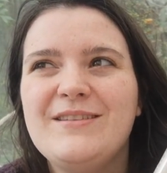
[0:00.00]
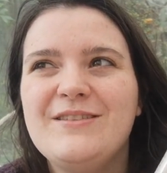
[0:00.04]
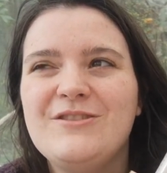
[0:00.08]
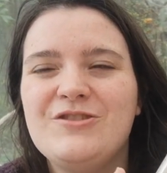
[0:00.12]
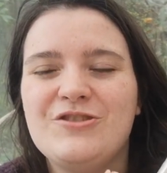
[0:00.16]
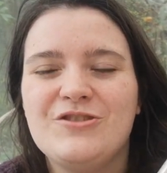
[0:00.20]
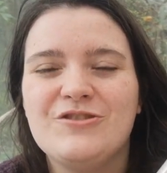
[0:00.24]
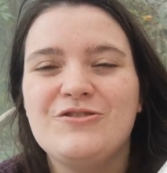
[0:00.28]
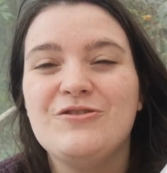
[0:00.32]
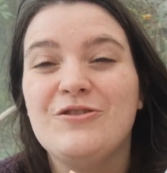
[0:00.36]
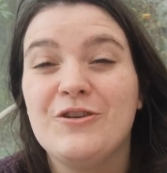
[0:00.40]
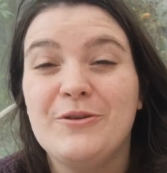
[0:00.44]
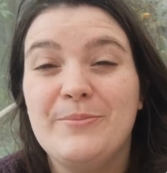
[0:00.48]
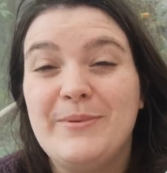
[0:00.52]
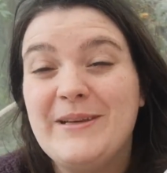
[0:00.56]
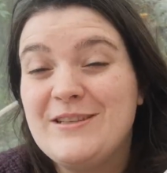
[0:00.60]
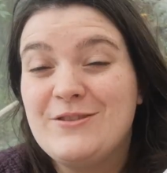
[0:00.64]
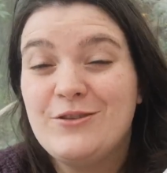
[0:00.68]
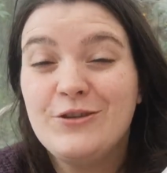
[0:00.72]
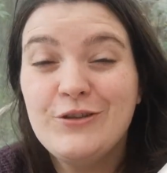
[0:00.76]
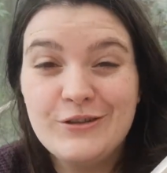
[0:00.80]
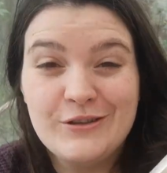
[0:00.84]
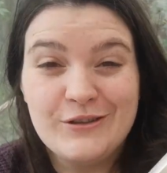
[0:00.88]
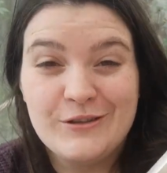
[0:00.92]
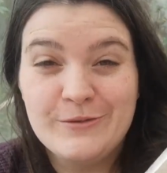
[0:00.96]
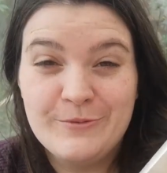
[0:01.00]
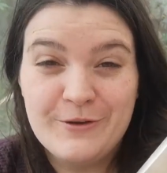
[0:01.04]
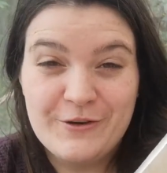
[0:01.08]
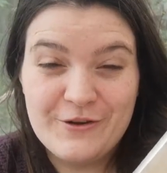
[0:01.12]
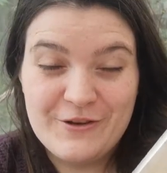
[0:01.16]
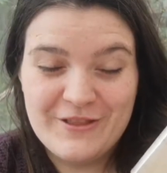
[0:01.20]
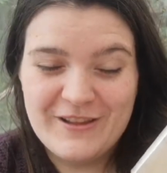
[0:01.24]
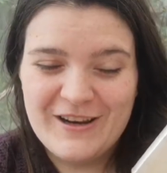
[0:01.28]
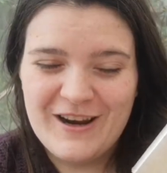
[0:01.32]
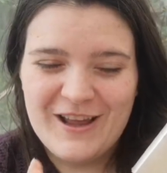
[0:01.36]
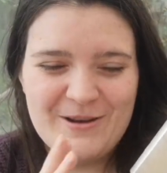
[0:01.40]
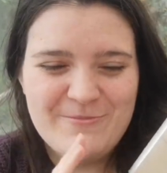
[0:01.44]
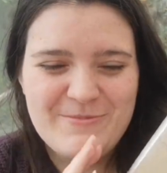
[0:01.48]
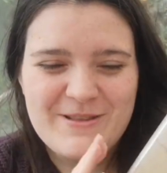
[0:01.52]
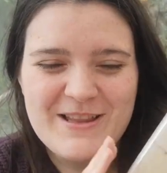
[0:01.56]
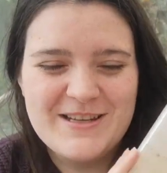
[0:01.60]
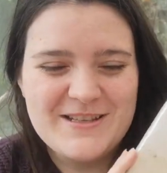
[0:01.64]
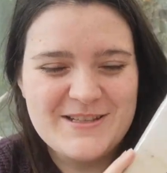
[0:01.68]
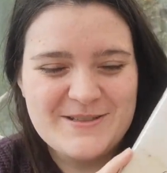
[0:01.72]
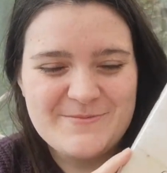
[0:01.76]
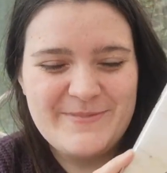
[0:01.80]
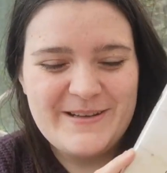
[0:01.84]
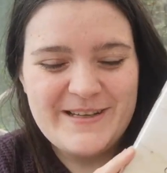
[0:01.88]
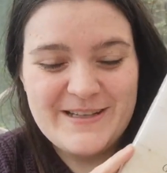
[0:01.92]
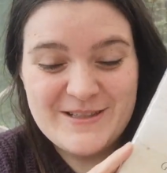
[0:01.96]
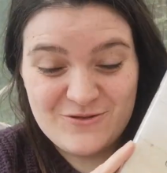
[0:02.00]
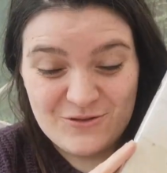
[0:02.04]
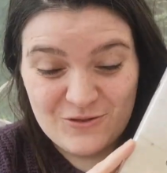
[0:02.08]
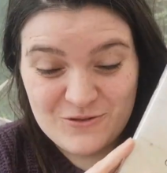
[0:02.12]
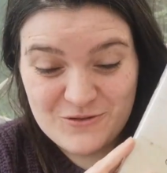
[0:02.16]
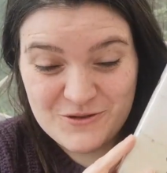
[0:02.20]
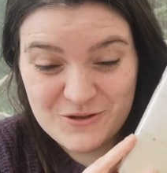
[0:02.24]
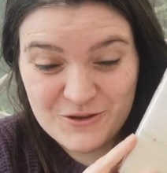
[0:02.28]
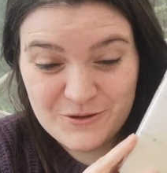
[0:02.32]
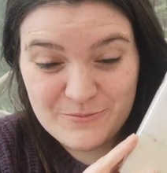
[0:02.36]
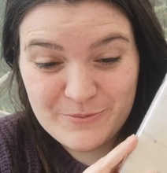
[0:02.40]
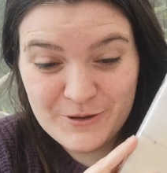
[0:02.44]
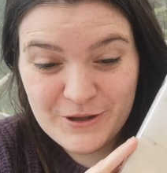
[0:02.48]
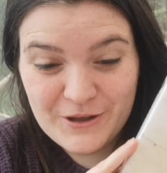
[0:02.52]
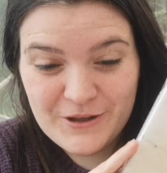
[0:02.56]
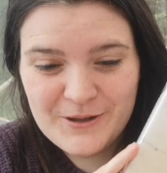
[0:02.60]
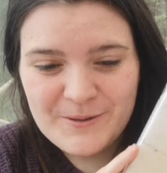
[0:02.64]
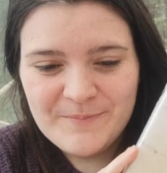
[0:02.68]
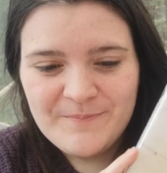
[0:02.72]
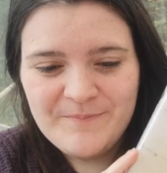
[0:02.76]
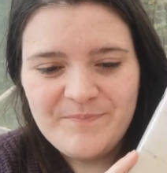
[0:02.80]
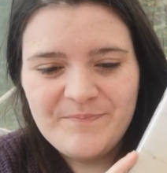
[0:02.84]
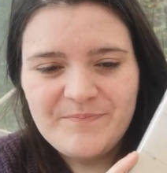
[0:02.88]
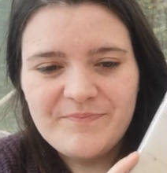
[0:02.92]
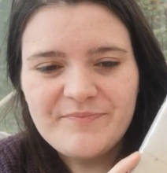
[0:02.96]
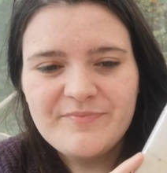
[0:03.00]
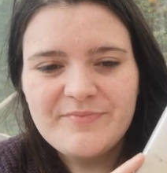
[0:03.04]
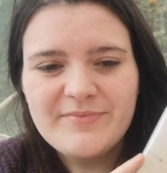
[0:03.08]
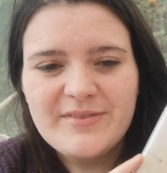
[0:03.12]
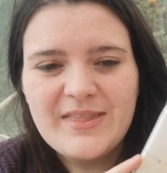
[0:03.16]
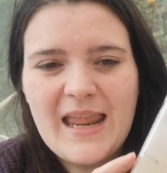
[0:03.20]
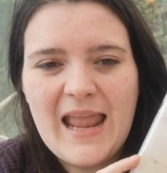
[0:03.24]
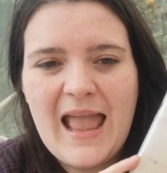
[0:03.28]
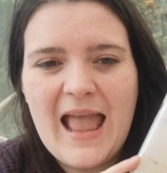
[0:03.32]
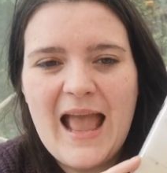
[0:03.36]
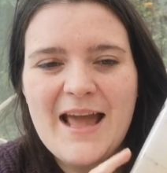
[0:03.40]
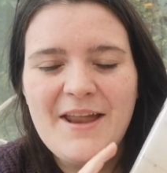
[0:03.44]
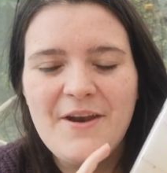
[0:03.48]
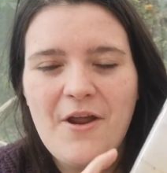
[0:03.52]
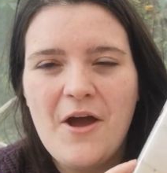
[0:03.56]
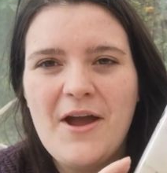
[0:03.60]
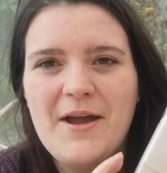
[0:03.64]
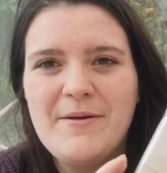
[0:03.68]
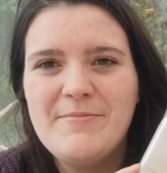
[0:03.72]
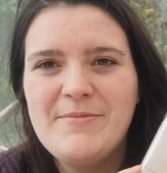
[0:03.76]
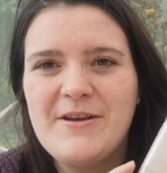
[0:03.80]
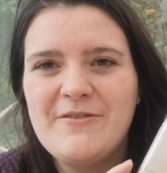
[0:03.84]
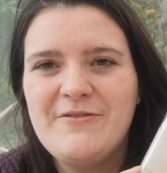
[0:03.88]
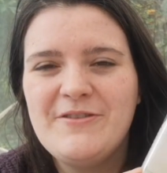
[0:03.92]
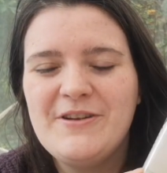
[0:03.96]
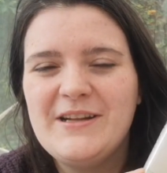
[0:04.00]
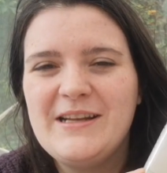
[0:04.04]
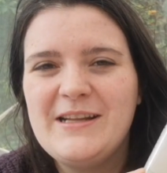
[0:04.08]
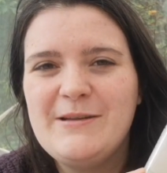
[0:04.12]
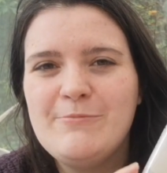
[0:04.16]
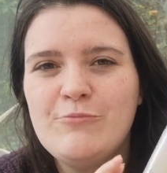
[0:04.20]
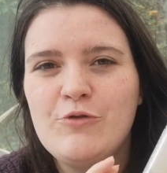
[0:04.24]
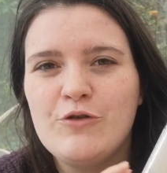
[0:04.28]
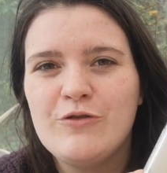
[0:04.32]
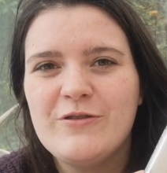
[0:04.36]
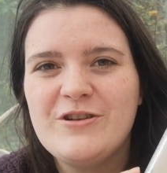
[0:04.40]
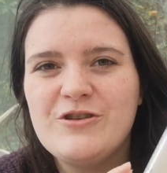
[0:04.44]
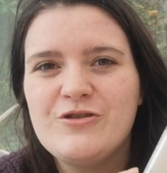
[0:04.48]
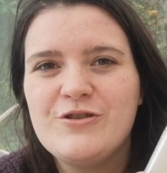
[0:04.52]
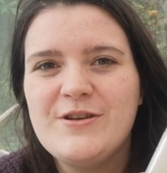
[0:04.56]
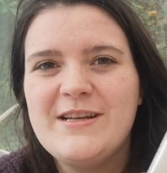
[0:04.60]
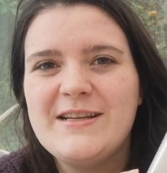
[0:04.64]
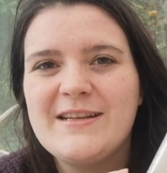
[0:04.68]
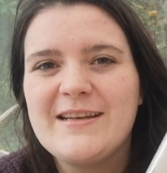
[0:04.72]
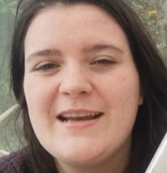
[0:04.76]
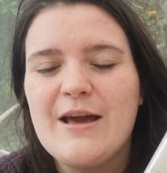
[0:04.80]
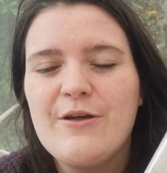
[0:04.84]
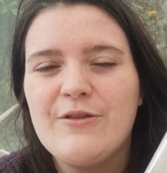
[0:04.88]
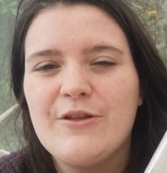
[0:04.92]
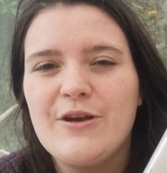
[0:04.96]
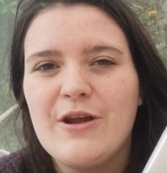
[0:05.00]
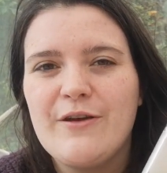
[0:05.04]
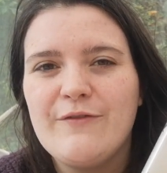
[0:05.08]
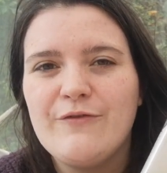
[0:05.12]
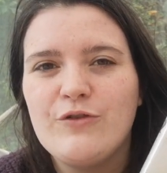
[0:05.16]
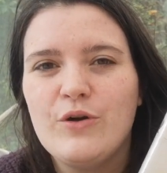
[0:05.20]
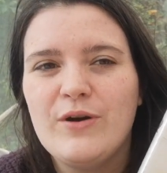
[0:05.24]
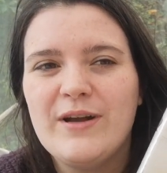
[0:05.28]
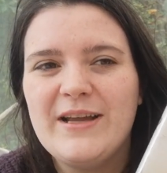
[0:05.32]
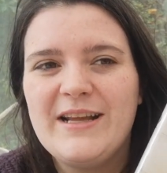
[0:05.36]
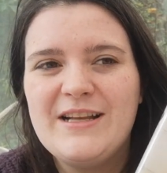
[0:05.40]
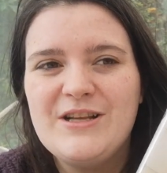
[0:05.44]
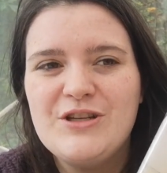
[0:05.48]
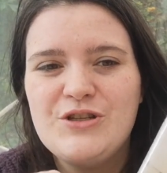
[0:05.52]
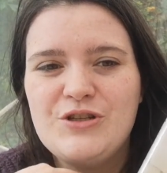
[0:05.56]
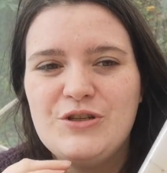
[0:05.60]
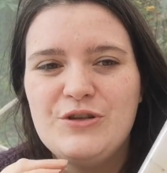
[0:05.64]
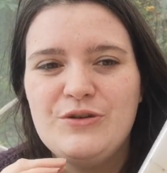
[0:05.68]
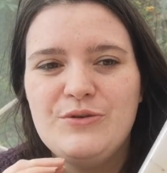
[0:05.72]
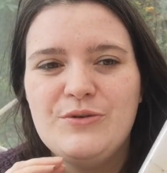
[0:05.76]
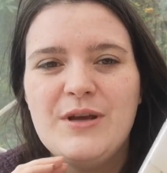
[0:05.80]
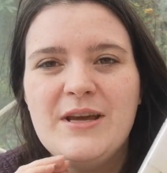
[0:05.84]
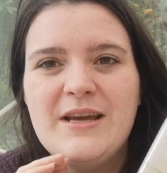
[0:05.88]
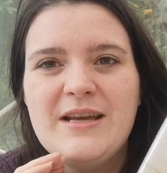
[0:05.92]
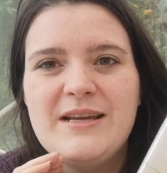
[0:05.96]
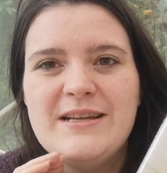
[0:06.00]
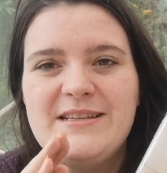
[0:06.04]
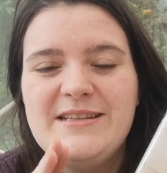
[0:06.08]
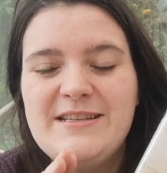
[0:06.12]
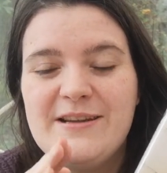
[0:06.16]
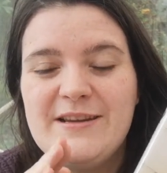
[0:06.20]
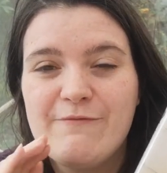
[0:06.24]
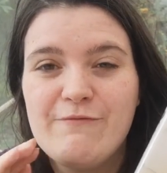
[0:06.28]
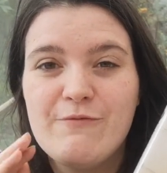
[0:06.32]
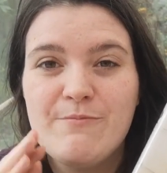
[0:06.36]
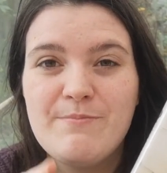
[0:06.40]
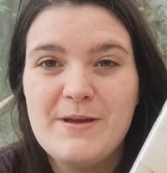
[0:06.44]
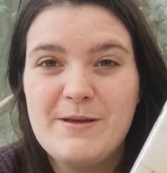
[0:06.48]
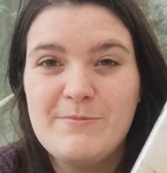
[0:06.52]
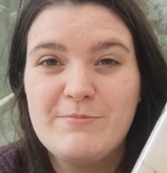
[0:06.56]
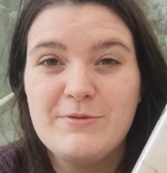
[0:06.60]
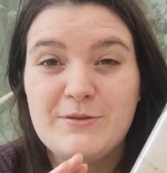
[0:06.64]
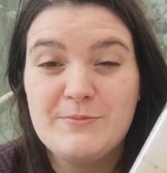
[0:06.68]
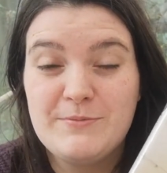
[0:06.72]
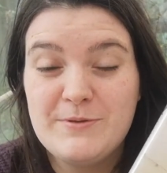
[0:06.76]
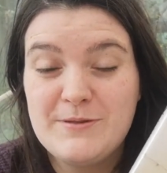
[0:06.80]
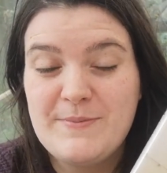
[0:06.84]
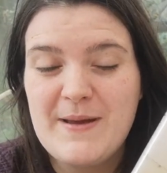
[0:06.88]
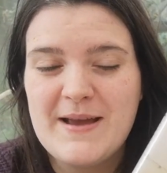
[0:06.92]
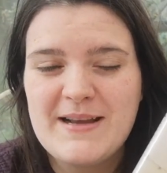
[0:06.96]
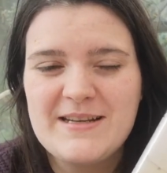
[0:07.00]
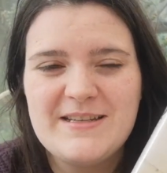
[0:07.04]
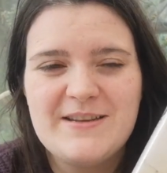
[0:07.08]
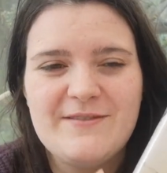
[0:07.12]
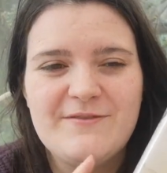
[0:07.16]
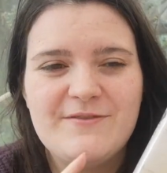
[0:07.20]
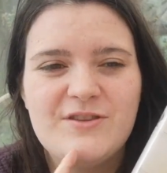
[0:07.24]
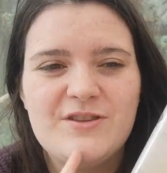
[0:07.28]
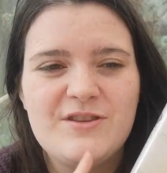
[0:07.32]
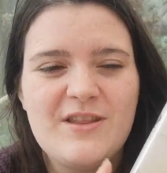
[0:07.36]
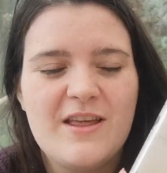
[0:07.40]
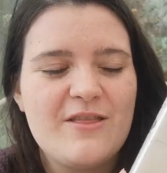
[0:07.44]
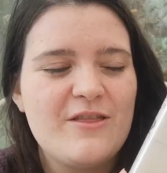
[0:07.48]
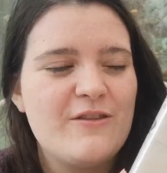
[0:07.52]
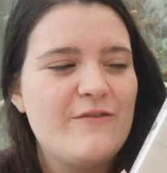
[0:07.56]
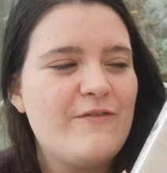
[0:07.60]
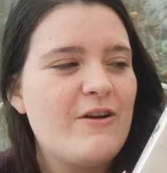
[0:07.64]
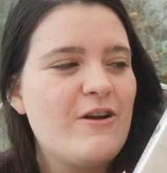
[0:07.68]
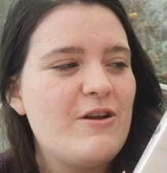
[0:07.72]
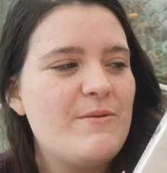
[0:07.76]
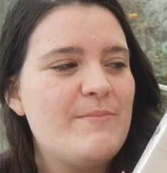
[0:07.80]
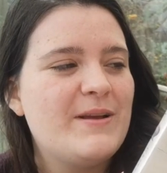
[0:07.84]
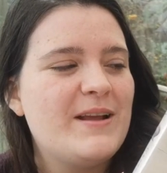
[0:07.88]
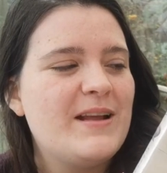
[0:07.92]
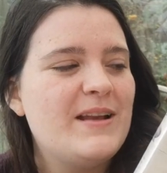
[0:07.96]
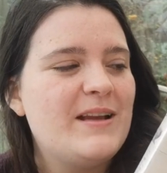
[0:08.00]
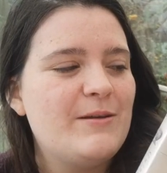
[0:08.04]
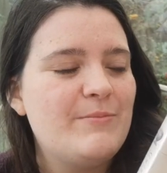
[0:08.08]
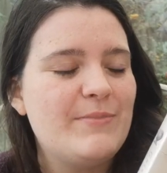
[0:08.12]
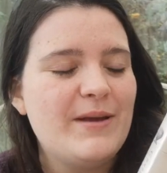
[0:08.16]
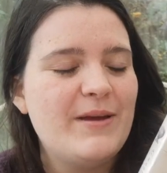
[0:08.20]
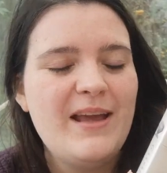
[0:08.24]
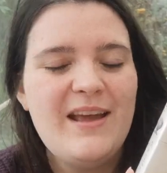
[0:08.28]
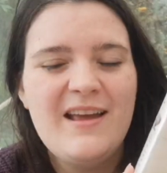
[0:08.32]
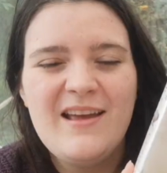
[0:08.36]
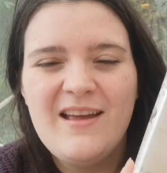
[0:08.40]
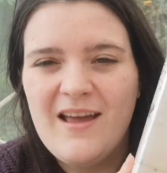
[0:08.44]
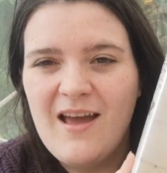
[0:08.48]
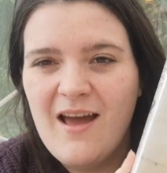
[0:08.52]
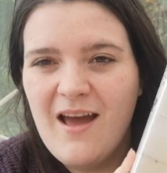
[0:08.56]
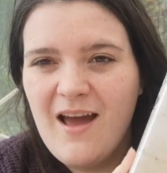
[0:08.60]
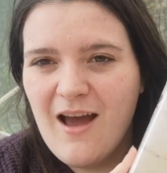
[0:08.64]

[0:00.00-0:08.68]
It's just not going to be as good as The Mirror and the Light, but that doesn't mean it's not a good book. And I am definitely more intrigued now that I've got into different people's perspectives than the very beginning bit.